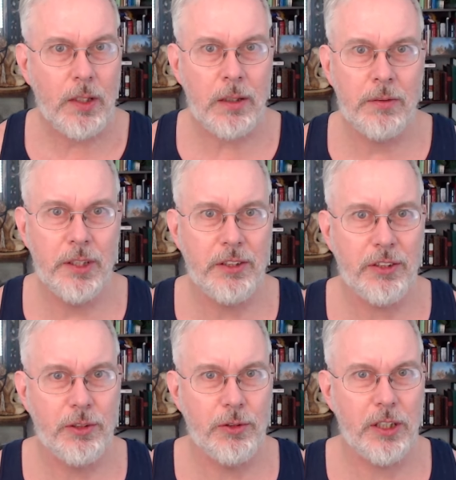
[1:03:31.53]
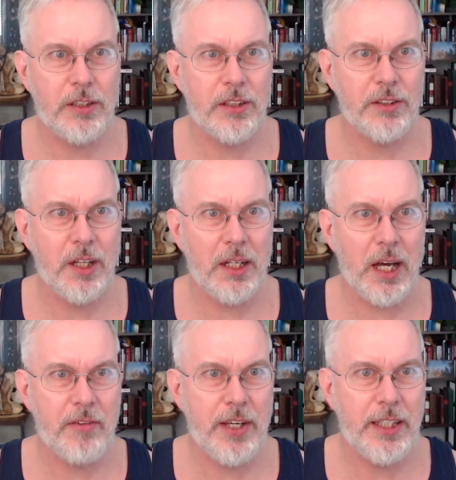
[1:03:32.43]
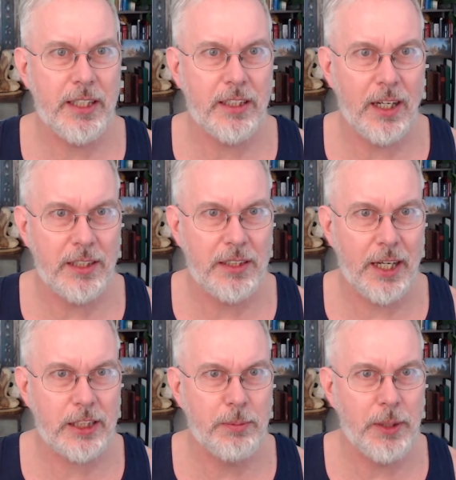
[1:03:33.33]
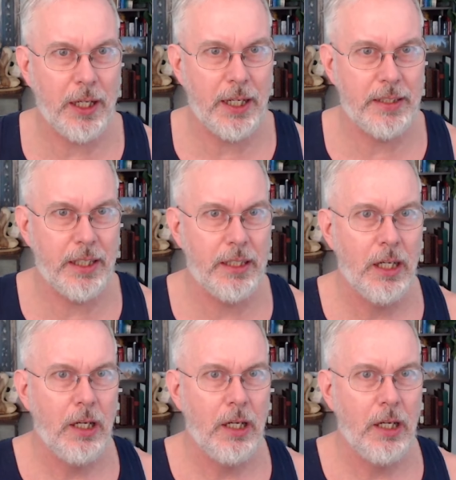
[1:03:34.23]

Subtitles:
This sutta does not have any context behind it,